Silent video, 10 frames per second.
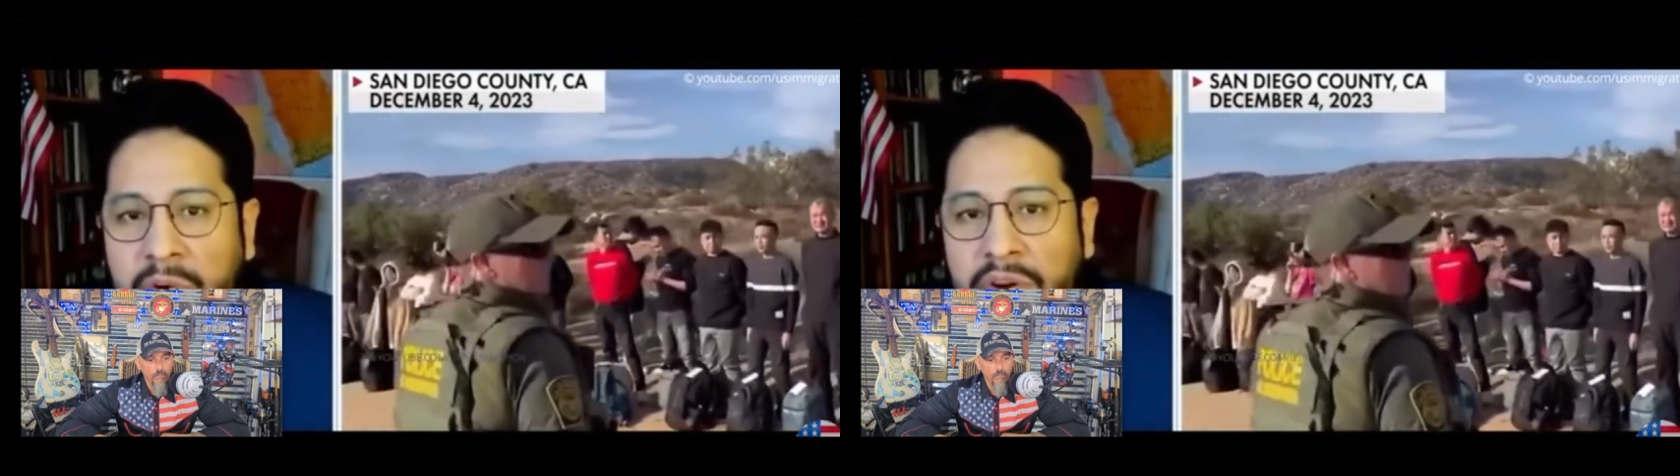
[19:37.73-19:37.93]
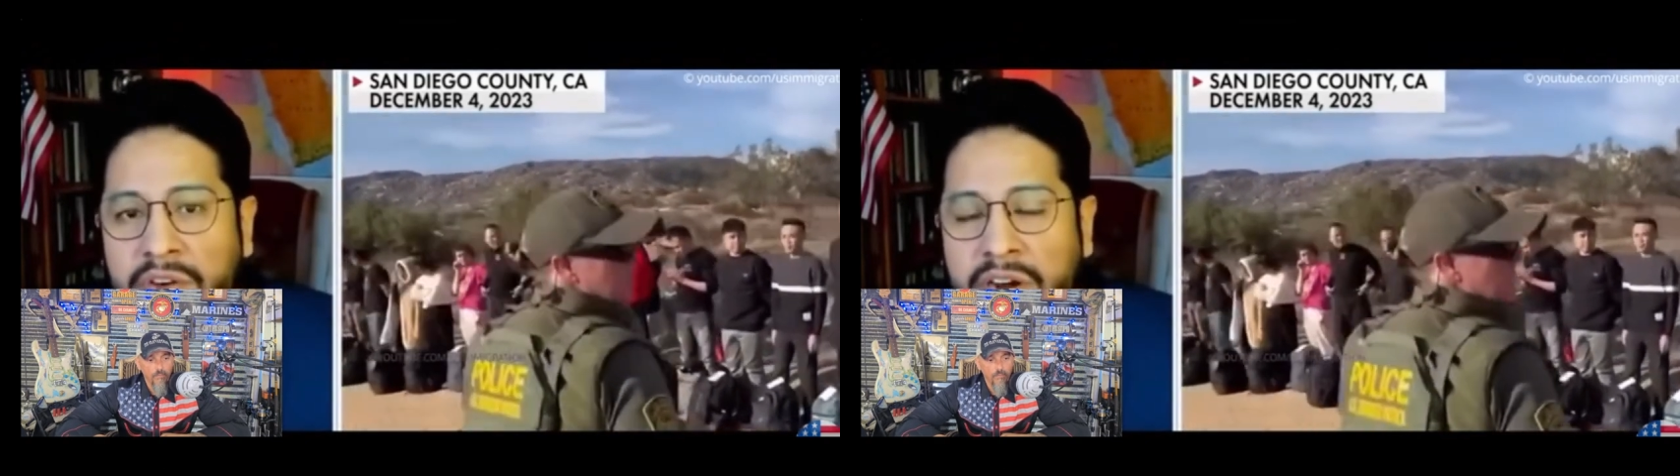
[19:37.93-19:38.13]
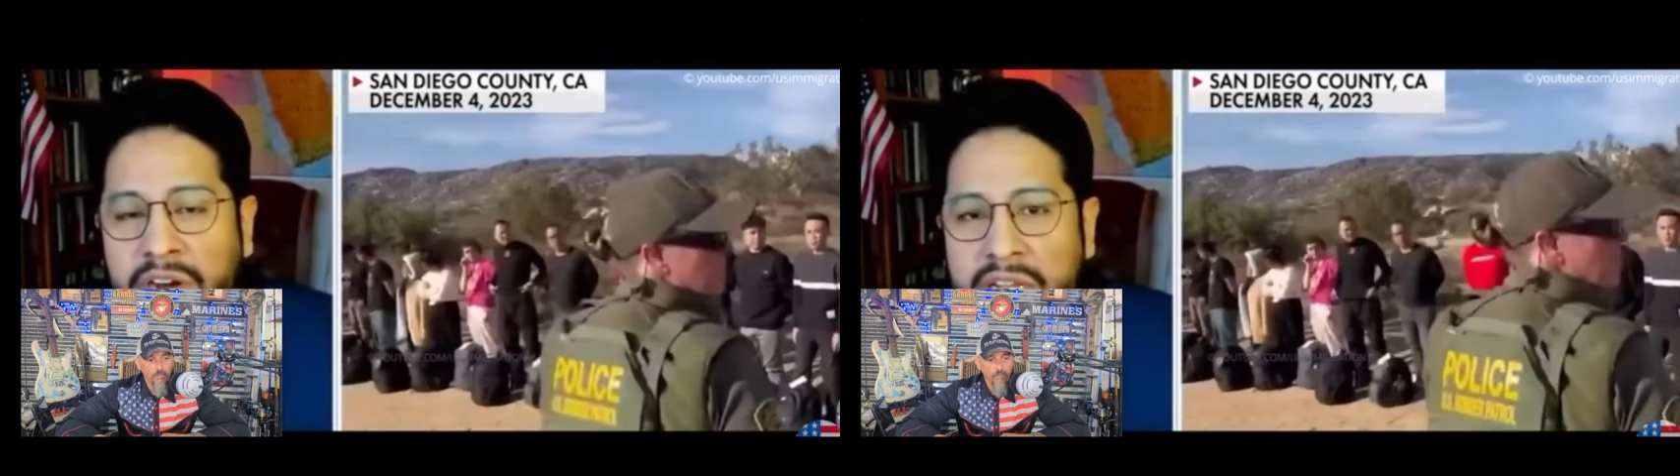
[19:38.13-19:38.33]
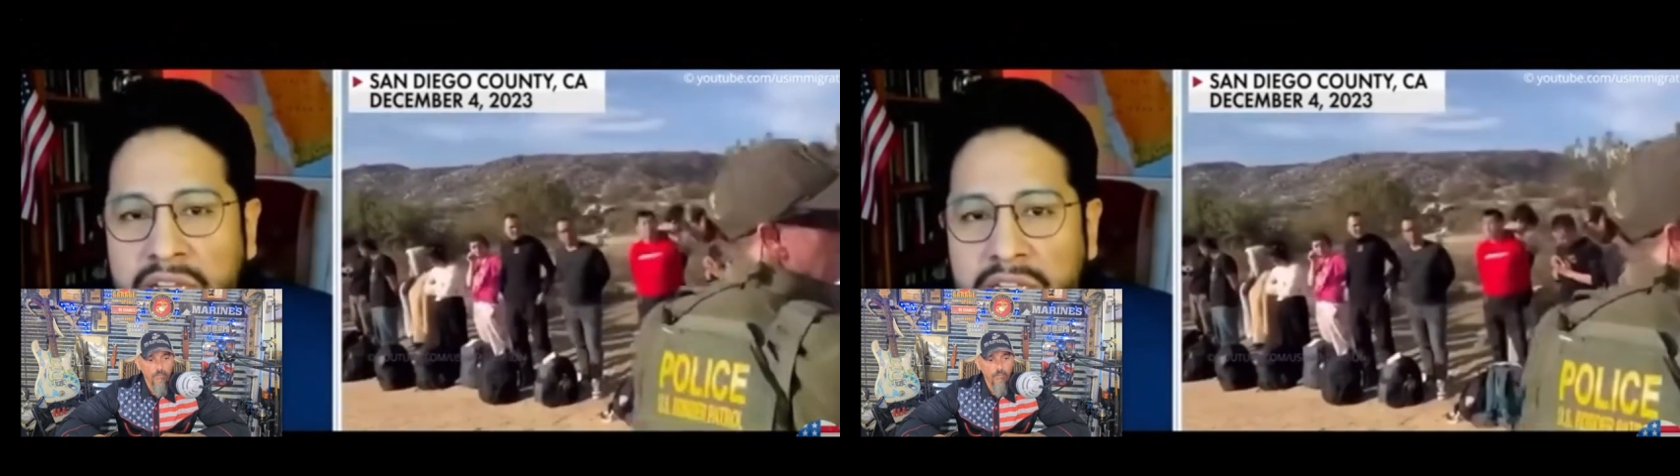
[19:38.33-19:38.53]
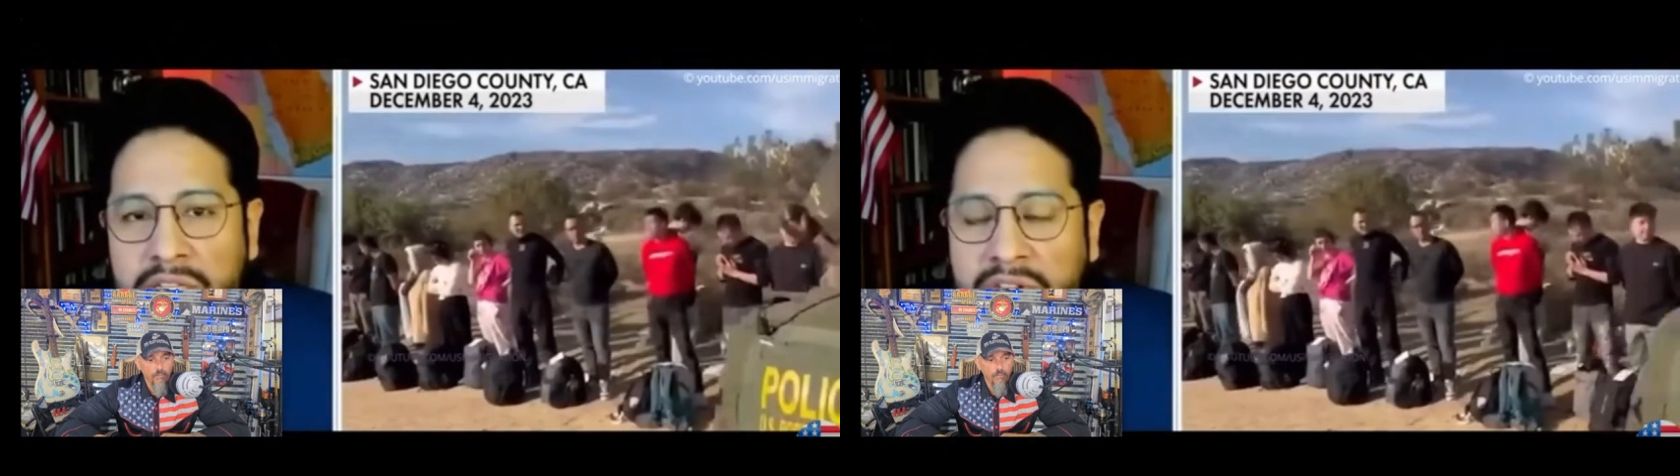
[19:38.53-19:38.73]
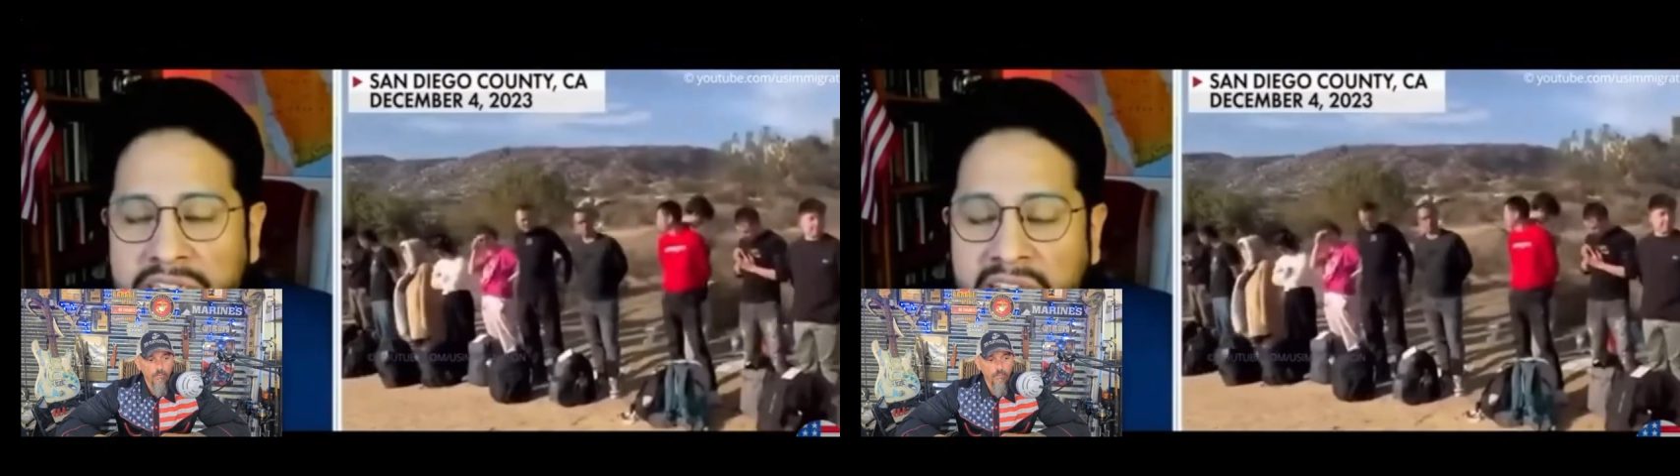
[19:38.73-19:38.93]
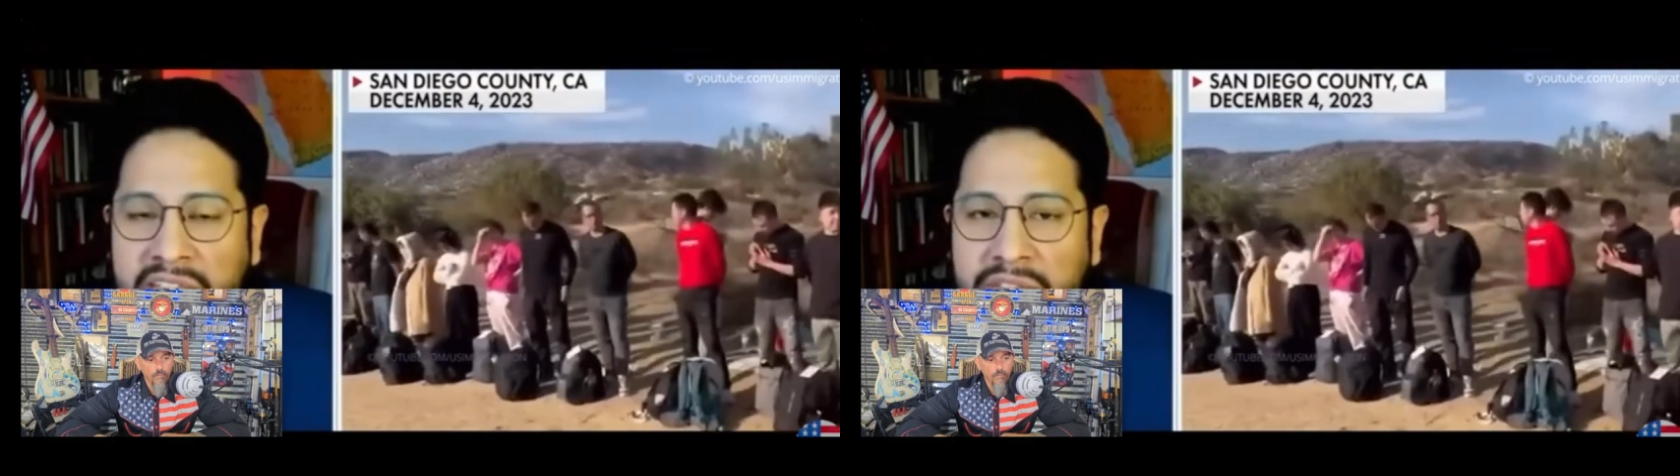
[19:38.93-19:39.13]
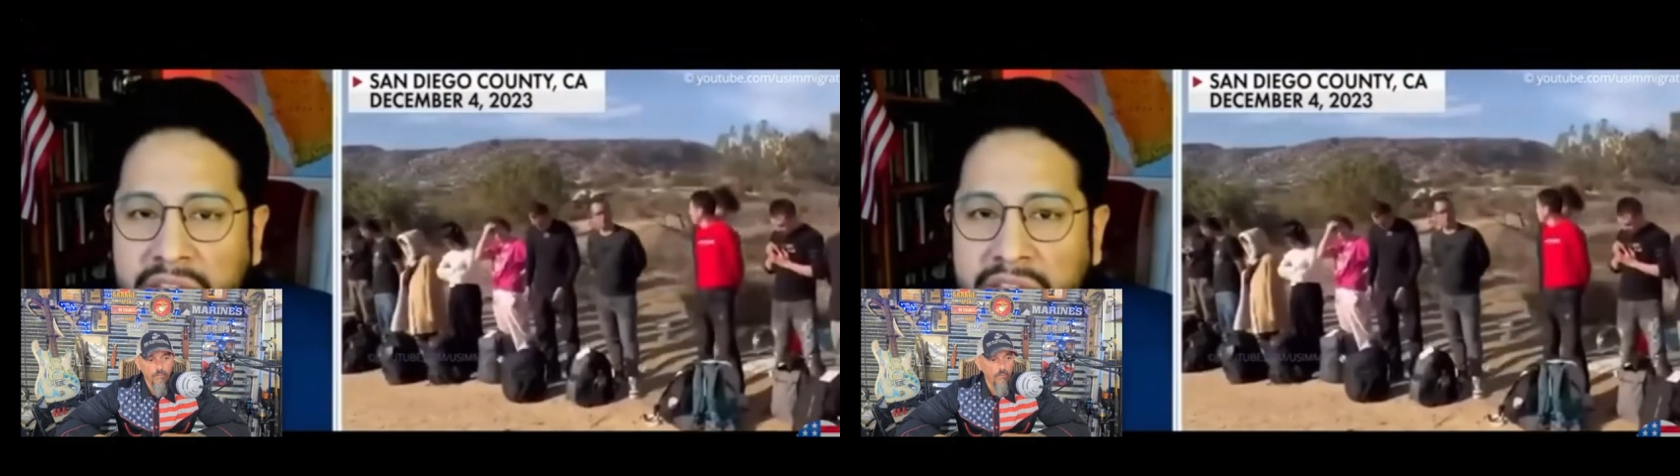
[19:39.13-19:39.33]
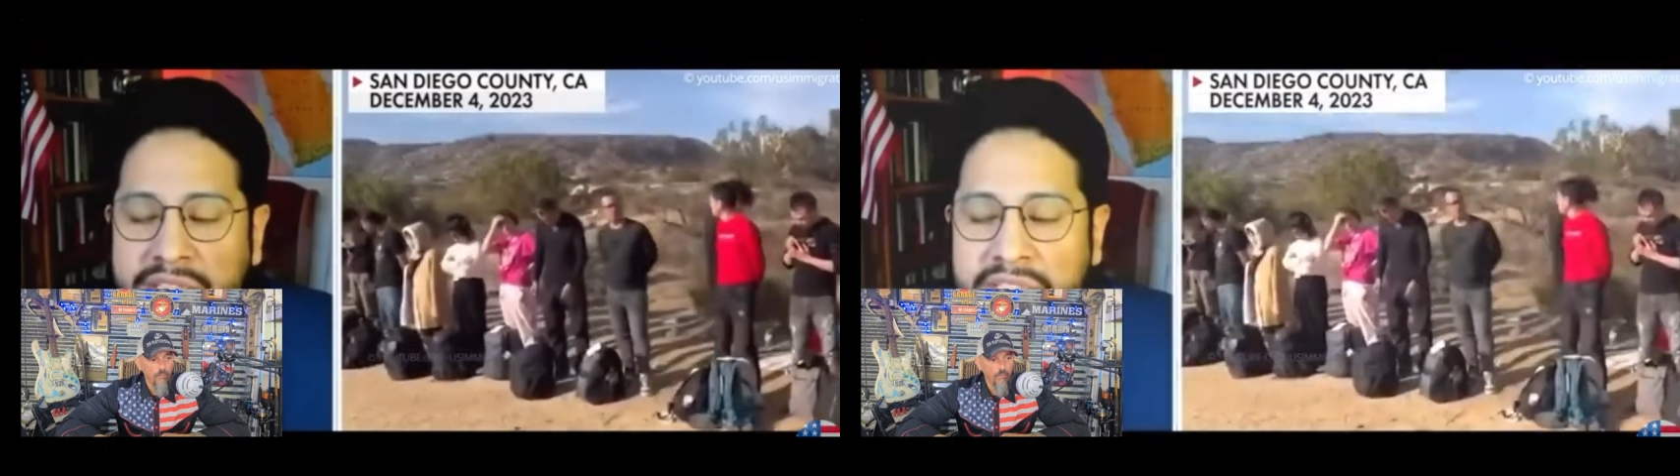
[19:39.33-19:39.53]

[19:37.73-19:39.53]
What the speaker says: warfare to attack the United